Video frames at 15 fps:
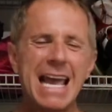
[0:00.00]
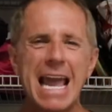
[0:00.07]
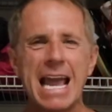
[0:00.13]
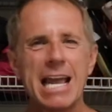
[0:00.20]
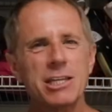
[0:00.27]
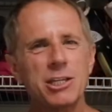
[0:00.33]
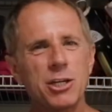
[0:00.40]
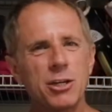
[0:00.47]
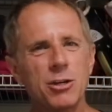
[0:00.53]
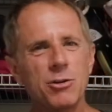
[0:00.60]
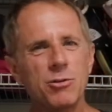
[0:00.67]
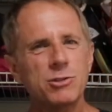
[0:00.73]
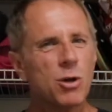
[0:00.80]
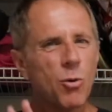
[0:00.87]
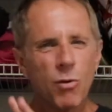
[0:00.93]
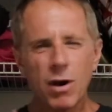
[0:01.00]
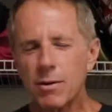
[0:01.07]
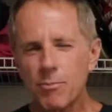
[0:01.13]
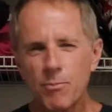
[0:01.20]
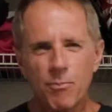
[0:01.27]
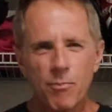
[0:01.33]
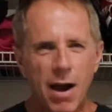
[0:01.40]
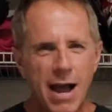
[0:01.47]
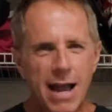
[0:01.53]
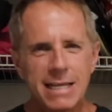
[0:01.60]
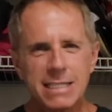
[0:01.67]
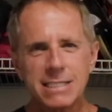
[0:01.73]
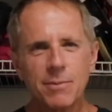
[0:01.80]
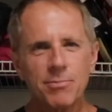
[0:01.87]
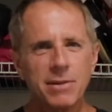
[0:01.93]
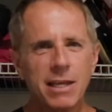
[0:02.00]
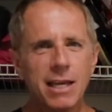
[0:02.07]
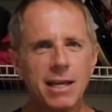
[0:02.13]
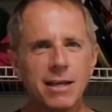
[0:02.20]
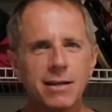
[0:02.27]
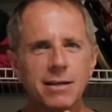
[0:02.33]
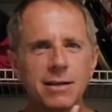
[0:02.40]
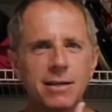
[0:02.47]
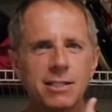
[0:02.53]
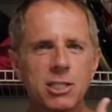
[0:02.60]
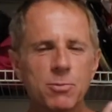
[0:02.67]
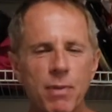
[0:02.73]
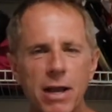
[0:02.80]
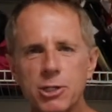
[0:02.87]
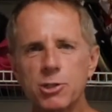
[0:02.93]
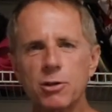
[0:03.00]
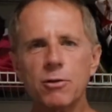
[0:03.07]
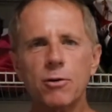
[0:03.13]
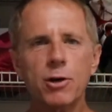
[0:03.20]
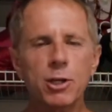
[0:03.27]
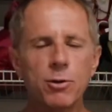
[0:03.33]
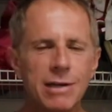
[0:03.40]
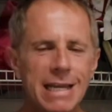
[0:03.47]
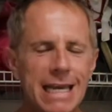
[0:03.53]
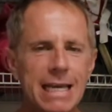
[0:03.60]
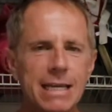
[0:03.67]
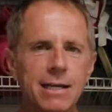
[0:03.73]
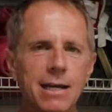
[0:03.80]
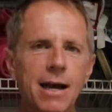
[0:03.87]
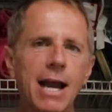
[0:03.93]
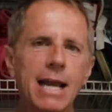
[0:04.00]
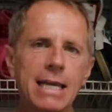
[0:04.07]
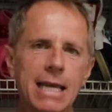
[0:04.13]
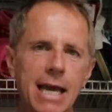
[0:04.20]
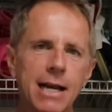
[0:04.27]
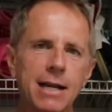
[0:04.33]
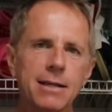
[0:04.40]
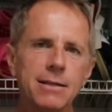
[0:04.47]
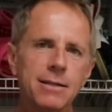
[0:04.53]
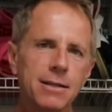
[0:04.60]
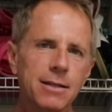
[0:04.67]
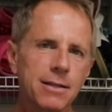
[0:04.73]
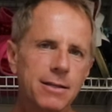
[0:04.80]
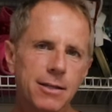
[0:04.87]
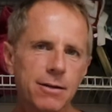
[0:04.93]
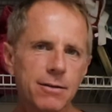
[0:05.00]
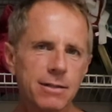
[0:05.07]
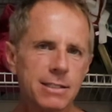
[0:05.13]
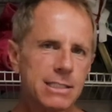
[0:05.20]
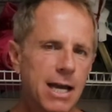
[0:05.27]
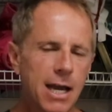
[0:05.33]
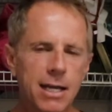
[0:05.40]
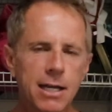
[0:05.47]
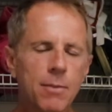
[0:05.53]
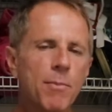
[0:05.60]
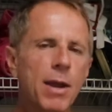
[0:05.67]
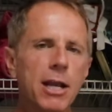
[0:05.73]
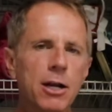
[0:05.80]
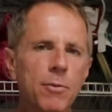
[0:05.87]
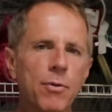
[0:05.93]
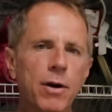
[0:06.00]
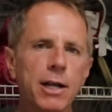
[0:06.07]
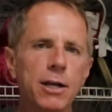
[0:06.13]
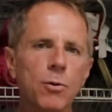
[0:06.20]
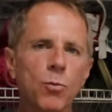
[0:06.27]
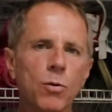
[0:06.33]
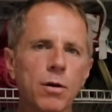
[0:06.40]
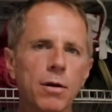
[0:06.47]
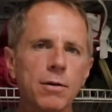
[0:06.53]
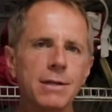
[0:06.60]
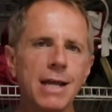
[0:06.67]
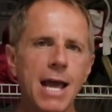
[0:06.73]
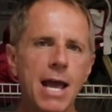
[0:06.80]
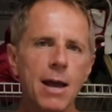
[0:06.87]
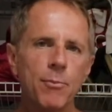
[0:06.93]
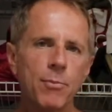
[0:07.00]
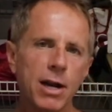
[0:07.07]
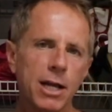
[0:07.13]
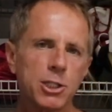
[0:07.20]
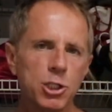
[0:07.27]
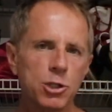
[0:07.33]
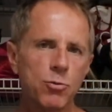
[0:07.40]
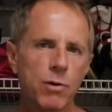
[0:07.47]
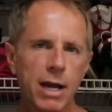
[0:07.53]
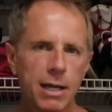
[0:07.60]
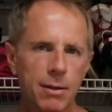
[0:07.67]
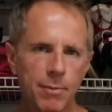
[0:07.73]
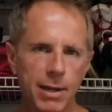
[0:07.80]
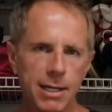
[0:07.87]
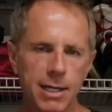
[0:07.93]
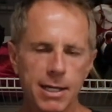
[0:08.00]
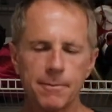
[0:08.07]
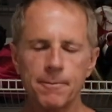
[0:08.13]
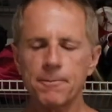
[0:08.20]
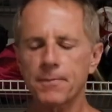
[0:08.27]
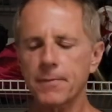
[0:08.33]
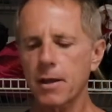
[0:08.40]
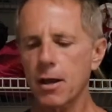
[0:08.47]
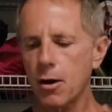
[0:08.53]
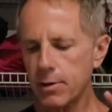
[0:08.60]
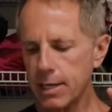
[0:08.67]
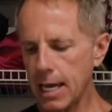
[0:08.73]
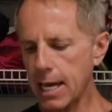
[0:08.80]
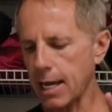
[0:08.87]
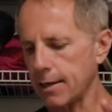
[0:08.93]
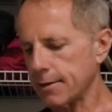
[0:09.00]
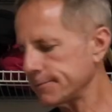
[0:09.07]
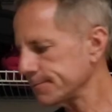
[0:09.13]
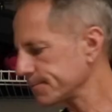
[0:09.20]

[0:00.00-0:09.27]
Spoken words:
and you don't want to buy something special or unique, I get it. It's not going to make or break your world, but I do recommend it. Okay,